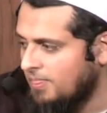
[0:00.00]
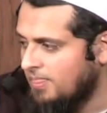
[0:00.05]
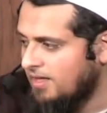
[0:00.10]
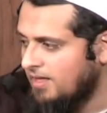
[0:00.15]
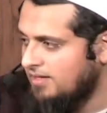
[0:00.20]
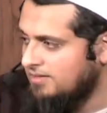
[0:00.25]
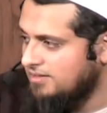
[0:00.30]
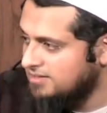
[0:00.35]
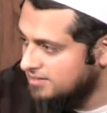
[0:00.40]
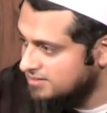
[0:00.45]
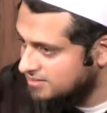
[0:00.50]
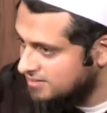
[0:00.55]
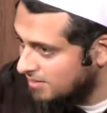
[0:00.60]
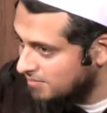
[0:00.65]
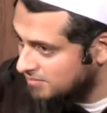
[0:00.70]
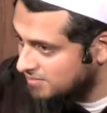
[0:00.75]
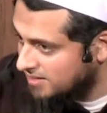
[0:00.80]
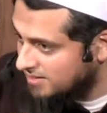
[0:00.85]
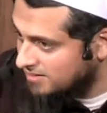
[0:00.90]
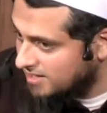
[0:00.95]
And this is
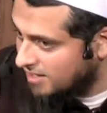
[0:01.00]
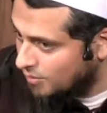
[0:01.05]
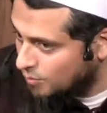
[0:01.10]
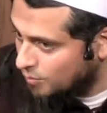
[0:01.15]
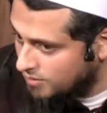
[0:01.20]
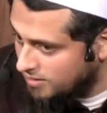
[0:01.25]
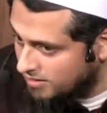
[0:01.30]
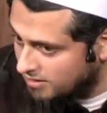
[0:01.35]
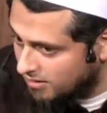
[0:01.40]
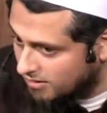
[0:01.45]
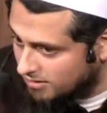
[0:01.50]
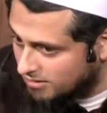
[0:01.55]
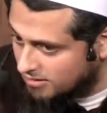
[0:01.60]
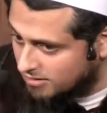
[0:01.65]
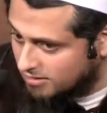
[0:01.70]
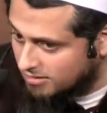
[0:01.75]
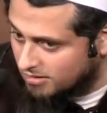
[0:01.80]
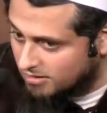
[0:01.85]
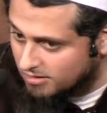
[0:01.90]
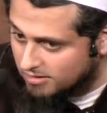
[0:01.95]
something that we
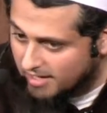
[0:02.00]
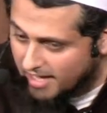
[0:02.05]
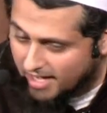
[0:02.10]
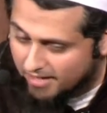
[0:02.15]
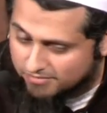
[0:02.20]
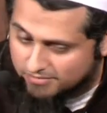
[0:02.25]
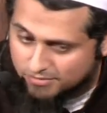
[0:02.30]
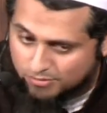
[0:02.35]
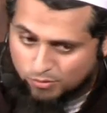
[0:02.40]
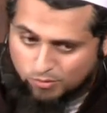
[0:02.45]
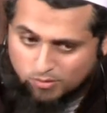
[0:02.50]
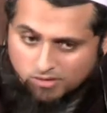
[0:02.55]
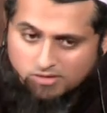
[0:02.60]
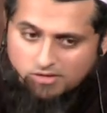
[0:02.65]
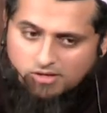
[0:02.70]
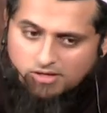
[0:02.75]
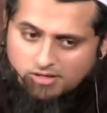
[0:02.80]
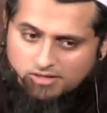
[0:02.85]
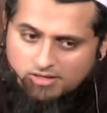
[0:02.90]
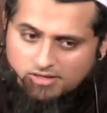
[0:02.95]
all have to work
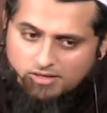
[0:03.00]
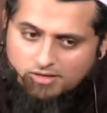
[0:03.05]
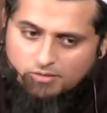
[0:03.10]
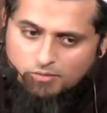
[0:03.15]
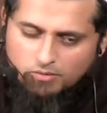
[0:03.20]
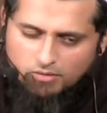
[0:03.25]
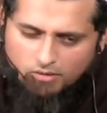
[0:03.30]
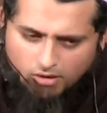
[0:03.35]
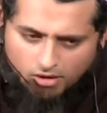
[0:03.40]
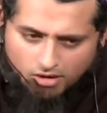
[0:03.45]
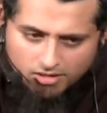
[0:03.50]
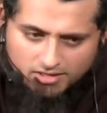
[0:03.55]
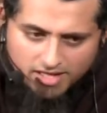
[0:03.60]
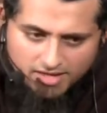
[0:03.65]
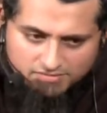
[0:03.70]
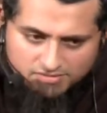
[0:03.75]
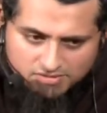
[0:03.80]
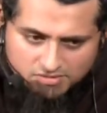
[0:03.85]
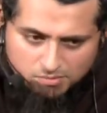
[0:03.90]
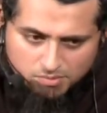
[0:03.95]
on. We all
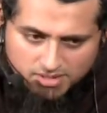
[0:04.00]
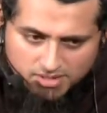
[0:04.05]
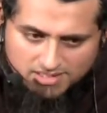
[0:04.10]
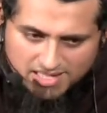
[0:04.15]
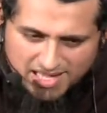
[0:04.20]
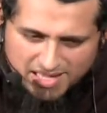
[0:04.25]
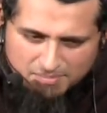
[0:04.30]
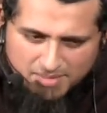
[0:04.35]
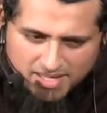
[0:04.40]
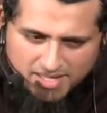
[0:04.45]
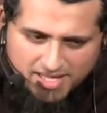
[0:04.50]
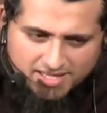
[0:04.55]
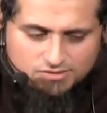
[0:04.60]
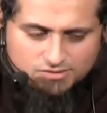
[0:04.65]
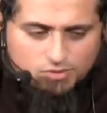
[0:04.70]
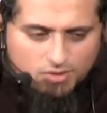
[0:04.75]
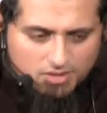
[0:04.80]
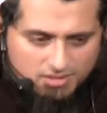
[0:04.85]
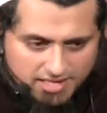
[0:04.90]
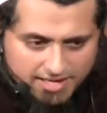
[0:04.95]
have to bring that back
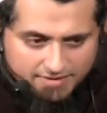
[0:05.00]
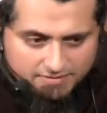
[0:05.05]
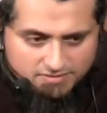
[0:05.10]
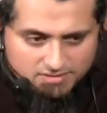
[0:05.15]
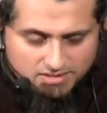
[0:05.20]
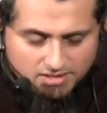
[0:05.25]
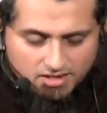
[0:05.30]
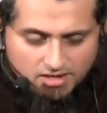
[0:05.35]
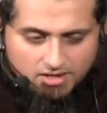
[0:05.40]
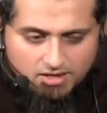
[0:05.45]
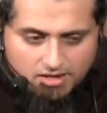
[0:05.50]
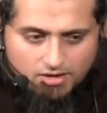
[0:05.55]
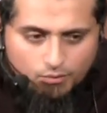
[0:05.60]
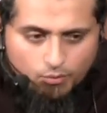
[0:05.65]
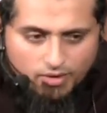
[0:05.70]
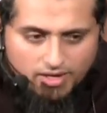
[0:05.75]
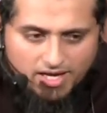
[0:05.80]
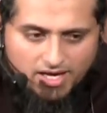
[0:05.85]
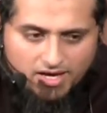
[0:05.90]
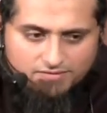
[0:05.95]
into our lives.
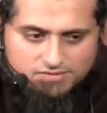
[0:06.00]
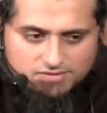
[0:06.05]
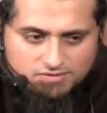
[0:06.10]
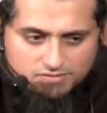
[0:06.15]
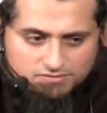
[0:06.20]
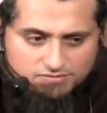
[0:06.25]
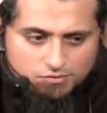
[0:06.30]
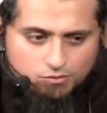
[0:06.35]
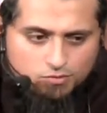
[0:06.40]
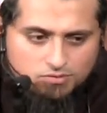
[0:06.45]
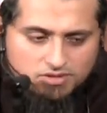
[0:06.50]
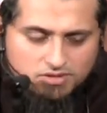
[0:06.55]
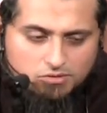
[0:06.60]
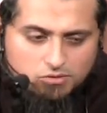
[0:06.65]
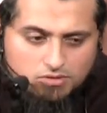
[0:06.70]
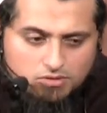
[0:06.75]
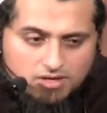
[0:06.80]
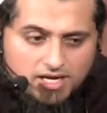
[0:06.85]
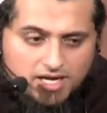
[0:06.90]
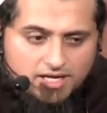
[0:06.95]
We have to view the
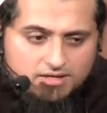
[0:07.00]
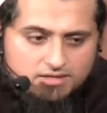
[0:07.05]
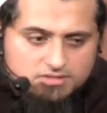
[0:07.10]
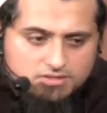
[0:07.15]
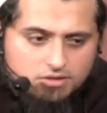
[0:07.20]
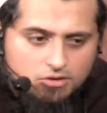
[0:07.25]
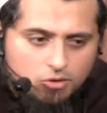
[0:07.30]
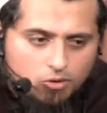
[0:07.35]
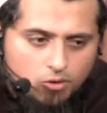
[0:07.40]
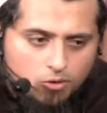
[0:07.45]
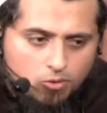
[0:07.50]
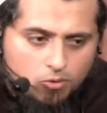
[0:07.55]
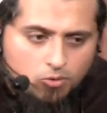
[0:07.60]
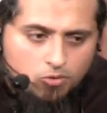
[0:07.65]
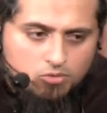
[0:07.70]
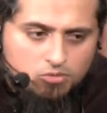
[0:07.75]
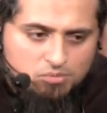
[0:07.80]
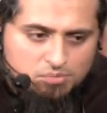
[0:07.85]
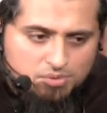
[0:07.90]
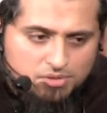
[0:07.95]
Qur'an as our
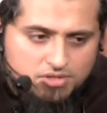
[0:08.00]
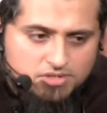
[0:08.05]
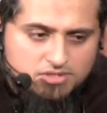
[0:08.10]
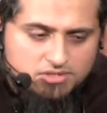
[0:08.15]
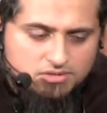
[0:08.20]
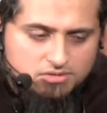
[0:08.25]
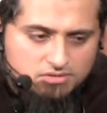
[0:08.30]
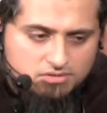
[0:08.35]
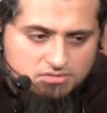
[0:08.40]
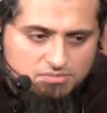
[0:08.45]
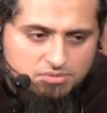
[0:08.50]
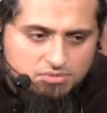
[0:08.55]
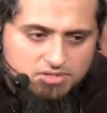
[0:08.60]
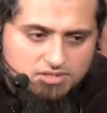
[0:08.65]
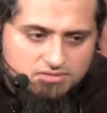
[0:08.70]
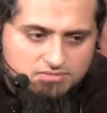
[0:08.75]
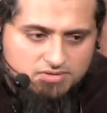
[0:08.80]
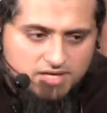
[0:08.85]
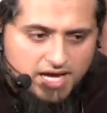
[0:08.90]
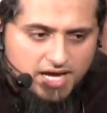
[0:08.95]
own personal book
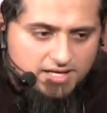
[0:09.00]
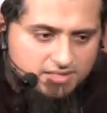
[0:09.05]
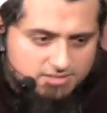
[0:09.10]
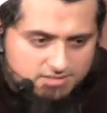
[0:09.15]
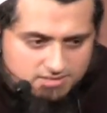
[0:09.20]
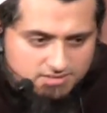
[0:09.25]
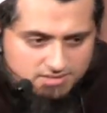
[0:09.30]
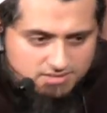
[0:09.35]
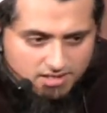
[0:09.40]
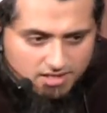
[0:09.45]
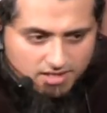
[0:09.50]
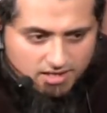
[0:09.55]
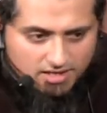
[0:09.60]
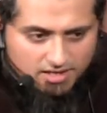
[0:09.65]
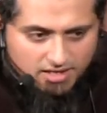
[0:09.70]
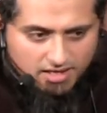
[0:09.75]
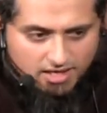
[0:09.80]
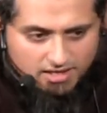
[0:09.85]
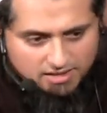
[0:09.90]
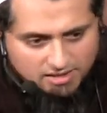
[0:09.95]
of guidance.
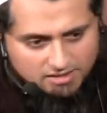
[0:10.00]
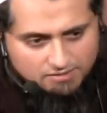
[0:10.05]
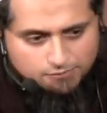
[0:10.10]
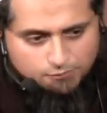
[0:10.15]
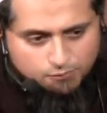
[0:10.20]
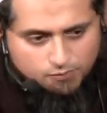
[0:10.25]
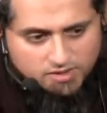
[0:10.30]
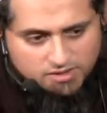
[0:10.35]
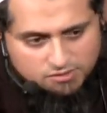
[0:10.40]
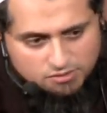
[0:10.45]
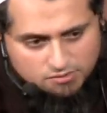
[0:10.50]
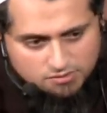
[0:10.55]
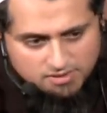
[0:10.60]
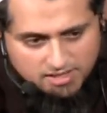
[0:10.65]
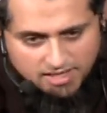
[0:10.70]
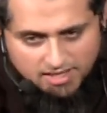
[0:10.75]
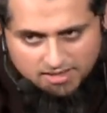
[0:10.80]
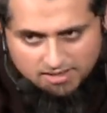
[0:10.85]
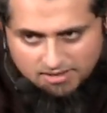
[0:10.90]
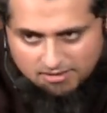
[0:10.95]
And if we do
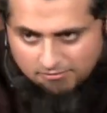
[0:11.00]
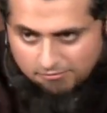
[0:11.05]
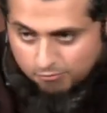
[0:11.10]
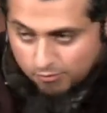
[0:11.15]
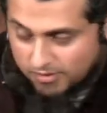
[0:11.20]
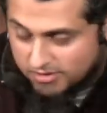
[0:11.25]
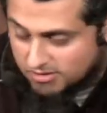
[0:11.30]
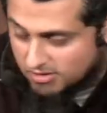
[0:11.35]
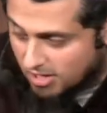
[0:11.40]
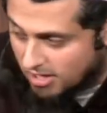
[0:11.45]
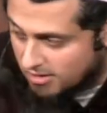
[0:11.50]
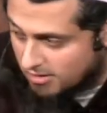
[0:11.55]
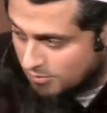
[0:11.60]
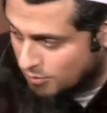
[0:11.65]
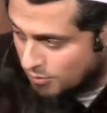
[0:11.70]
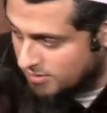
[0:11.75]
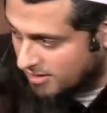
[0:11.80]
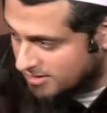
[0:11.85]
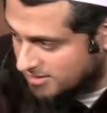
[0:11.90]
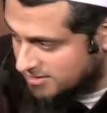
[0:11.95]
that, if we start
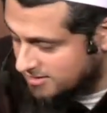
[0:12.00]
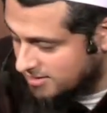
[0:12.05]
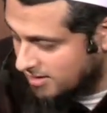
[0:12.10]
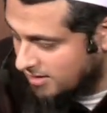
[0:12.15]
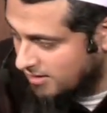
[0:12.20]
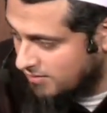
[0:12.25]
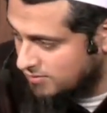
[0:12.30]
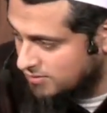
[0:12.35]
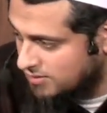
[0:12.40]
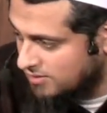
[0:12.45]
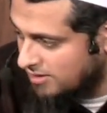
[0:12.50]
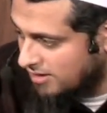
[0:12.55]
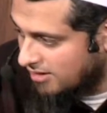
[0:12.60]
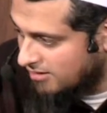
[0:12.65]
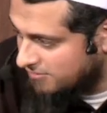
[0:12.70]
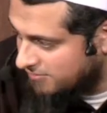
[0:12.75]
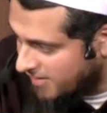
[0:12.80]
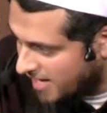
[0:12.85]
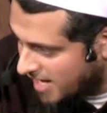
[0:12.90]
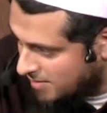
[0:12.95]
with ourselves, with our
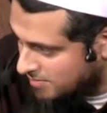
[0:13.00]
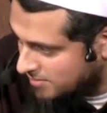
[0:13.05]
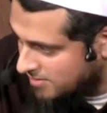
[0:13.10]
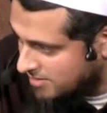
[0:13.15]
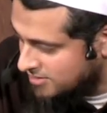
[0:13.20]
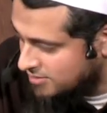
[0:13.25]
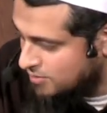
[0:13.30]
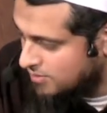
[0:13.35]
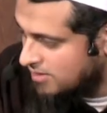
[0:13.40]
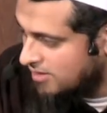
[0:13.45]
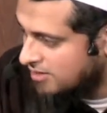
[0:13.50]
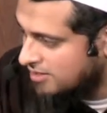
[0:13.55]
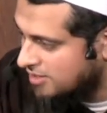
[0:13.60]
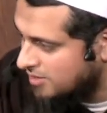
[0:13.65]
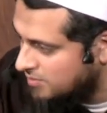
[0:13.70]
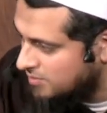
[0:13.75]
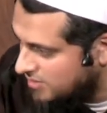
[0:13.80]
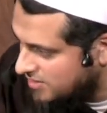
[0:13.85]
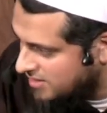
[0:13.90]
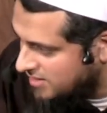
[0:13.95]
families, with our
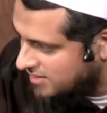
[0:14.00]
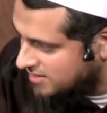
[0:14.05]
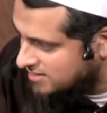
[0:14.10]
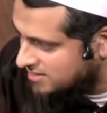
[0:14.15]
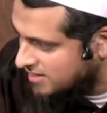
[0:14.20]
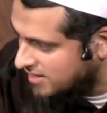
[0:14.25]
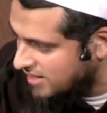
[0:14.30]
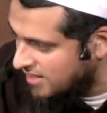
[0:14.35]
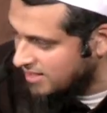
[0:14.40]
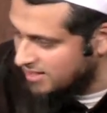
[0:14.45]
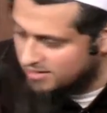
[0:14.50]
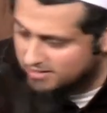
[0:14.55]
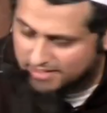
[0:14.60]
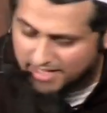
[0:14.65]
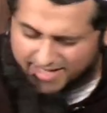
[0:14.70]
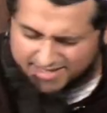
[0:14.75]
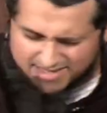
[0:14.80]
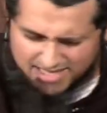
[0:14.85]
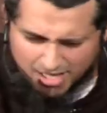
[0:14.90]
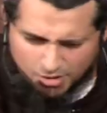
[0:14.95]
communities,
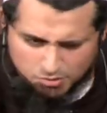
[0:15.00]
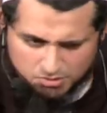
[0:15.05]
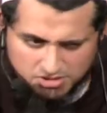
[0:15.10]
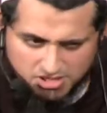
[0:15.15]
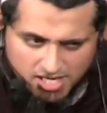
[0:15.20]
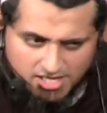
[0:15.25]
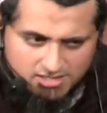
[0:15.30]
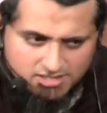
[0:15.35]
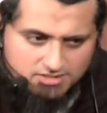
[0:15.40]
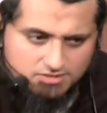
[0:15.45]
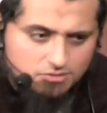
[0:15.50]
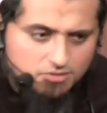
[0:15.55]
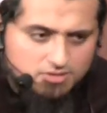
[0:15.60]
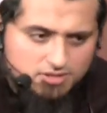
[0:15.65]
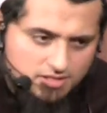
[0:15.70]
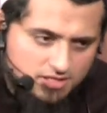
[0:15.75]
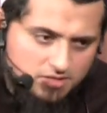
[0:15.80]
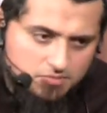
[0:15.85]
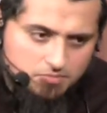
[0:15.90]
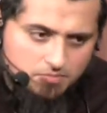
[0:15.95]
that's how change is going to
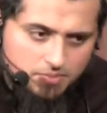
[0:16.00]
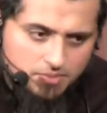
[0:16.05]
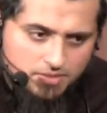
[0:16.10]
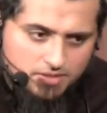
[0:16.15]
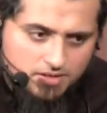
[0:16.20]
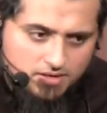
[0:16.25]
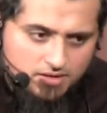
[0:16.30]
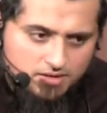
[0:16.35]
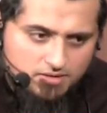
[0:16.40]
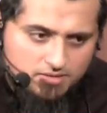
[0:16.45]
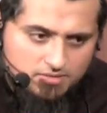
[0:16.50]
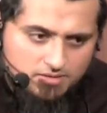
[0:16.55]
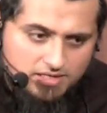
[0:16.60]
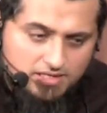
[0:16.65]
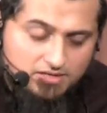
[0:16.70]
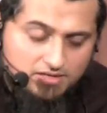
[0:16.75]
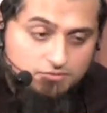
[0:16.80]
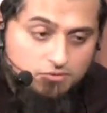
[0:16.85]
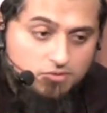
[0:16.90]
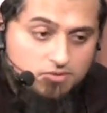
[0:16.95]
come. Right?
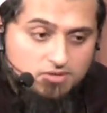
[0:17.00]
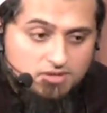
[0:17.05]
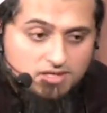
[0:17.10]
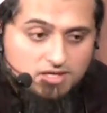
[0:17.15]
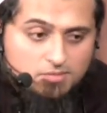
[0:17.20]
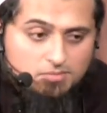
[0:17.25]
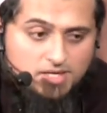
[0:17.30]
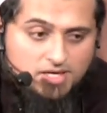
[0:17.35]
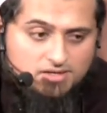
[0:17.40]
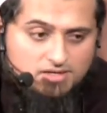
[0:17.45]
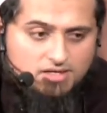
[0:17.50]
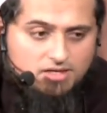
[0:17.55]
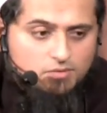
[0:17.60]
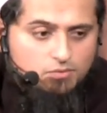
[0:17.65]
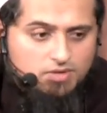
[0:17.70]
If you think about it in